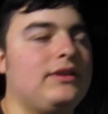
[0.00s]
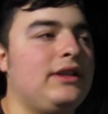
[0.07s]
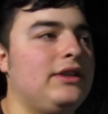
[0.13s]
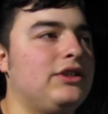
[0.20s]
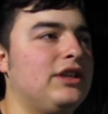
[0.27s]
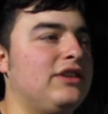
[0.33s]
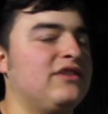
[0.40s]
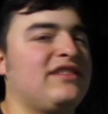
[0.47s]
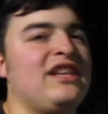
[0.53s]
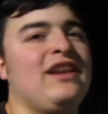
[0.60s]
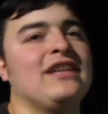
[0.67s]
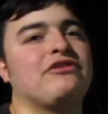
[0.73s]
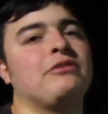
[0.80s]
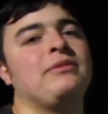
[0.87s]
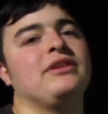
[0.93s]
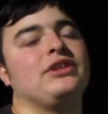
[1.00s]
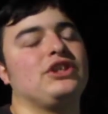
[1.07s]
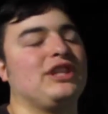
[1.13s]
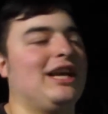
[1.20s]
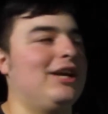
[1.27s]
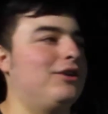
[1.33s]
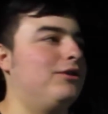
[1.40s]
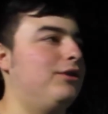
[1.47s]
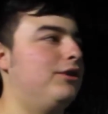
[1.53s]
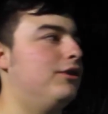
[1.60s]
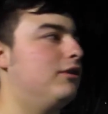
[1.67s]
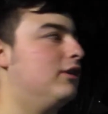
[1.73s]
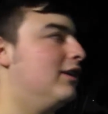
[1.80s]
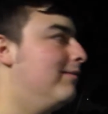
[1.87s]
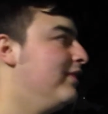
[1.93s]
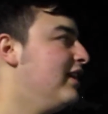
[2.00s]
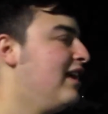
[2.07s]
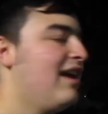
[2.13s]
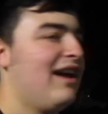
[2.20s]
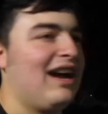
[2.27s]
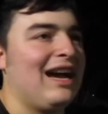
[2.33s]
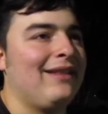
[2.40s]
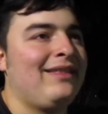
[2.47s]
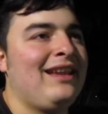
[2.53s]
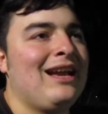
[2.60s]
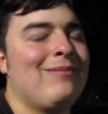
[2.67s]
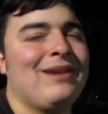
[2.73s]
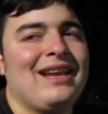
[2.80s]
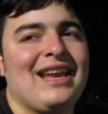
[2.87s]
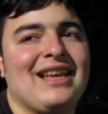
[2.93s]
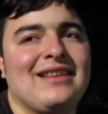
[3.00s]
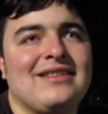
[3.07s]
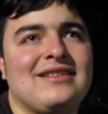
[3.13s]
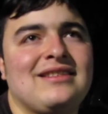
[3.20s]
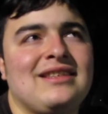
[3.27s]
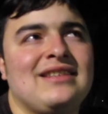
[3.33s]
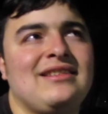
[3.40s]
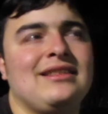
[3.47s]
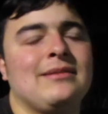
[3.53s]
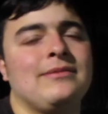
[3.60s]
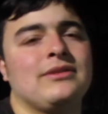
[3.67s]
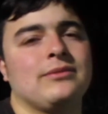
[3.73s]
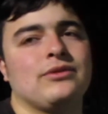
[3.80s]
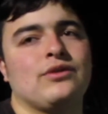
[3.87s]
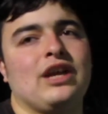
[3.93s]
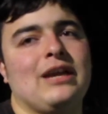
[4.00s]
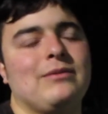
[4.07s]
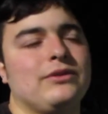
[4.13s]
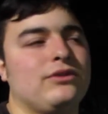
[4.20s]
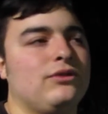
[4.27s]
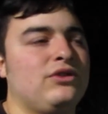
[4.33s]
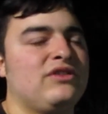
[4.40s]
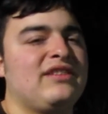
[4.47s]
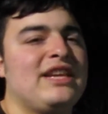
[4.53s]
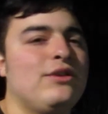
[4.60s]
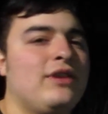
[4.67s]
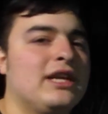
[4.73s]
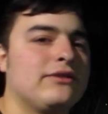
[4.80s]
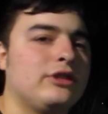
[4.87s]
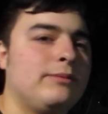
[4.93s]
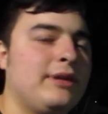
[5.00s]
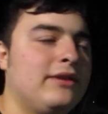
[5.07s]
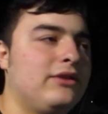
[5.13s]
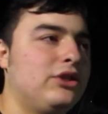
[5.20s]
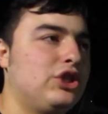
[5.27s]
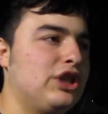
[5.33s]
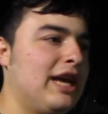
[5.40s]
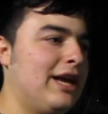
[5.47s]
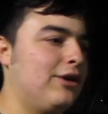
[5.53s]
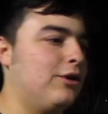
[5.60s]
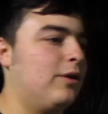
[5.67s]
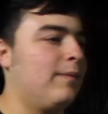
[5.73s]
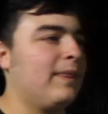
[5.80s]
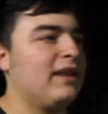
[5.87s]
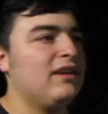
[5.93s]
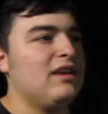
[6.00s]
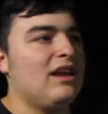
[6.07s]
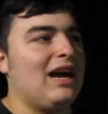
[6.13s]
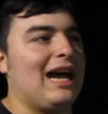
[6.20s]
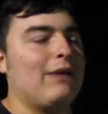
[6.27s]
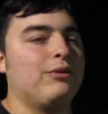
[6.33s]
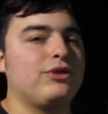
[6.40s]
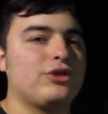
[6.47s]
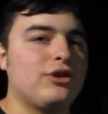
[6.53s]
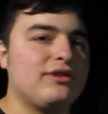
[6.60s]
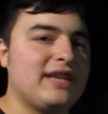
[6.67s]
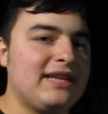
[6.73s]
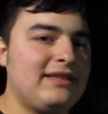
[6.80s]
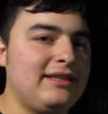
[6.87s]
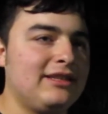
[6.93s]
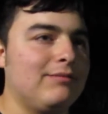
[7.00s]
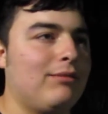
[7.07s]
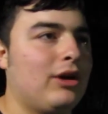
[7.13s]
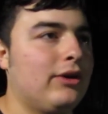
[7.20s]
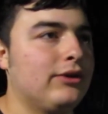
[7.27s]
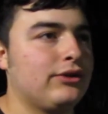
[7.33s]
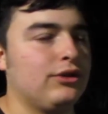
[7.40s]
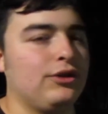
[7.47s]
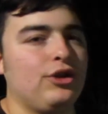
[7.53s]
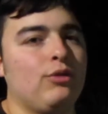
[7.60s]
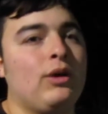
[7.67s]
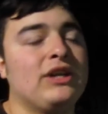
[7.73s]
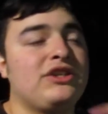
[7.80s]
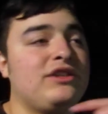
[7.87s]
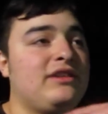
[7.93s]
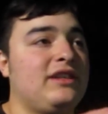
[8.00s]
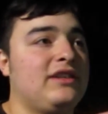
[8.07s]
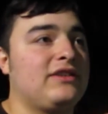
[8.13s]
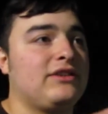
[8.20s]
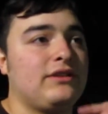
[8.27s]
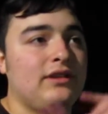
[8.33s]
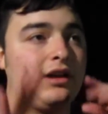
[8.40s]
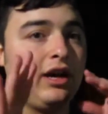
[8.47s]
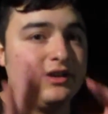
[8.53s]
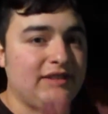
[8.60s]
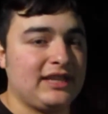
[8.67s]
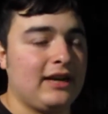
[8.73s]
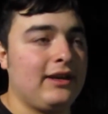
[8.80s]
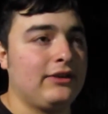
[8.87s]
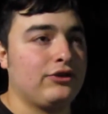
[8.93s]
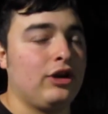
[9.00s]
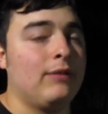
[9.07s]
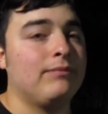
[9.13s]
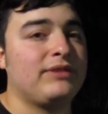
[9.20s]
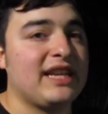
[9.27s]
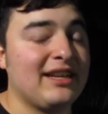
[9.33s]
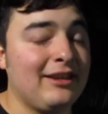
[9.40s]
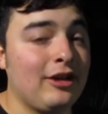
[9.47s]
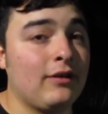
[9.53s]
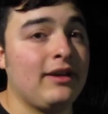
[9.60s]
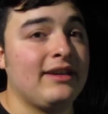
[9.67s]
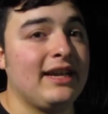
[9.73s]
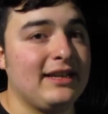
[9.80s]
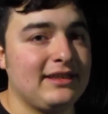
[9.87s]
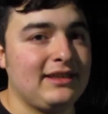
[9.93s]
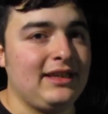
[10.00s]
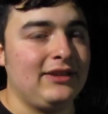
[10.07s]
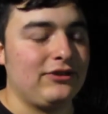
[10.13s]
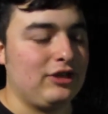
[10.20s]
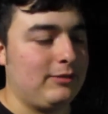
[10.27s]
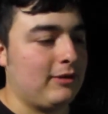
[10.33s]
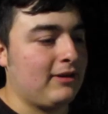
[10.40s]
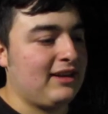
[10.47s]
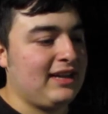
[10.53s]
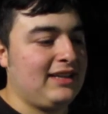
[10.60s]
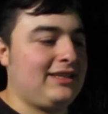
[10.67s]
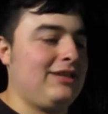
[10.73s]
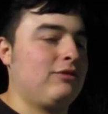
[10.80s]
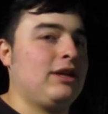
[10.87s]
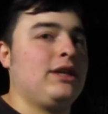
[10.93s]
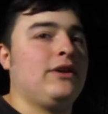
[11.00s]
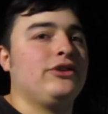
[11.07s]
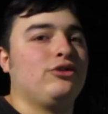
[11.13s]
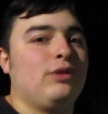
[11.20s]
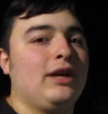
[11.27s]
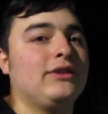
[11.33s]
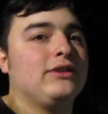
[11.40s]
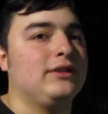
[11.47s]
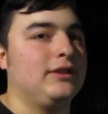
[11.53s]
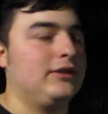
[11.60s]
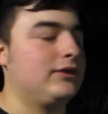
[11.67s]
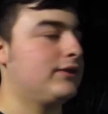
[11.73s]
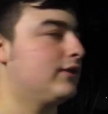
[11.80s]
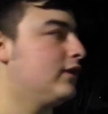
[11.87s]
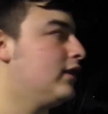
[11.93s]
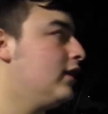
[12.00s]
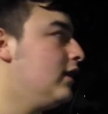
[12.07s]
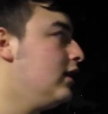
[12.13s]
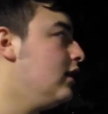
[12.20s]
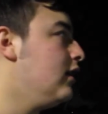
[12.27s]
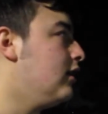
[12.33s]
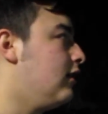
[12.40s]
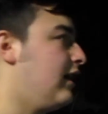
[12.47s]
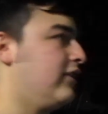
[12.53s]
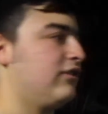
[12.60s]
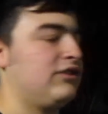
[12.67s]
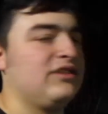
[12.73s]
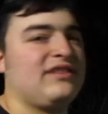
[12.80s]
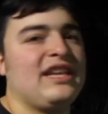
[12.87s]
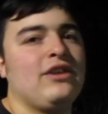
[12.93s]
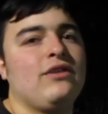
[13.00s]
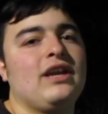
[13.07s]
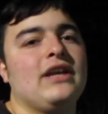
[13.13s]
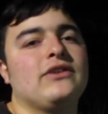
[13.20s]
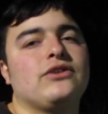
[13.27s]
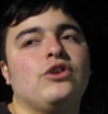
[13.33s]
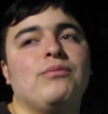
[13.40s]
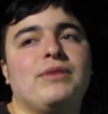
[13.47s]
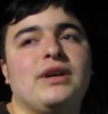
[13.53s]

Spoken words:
DJ, just thank you guys for helping the channel. You know, I think I'm like at 67 subscribers, so just thank you guys for helping out the channel. I will turn 19 tomorrow, so you're watching this on Saturday, so I'm technically already 19. So I'm already 19 right now as you're watching this. All right, so just thank you guys so